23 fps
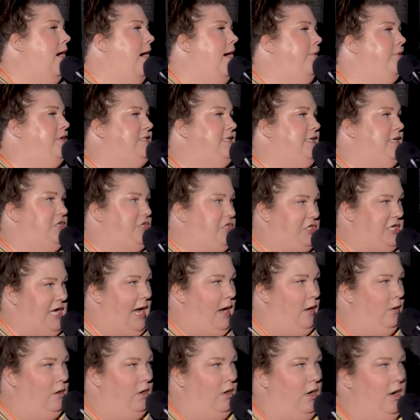I was in a
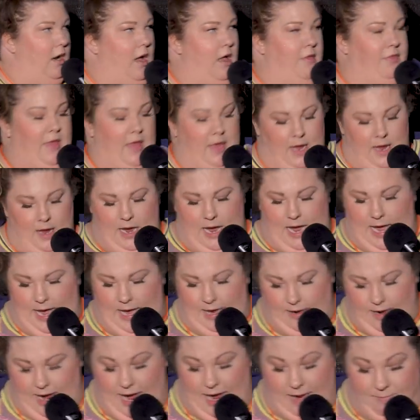shower that
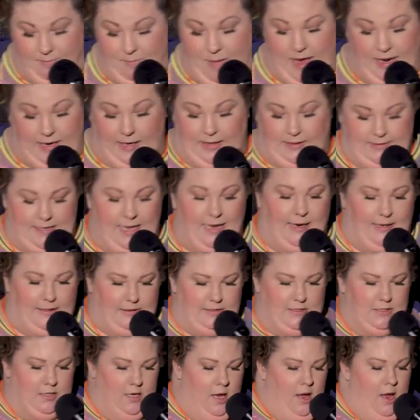had many
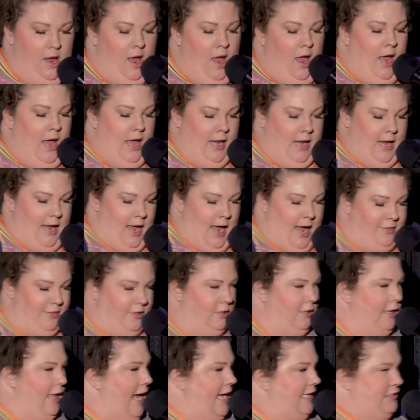tenants, and it had the
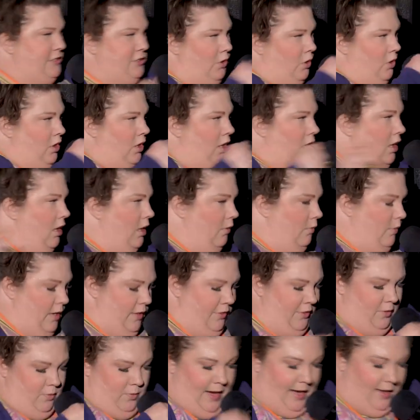glass door
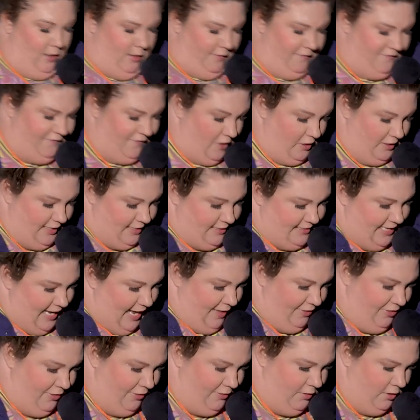with the rail of funk and
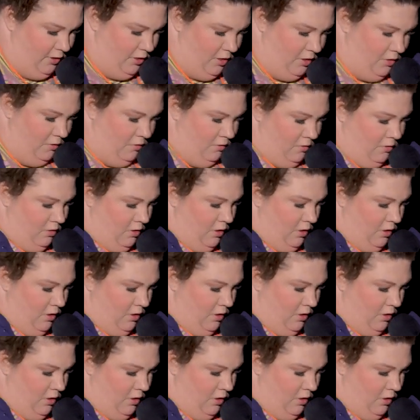death, you know?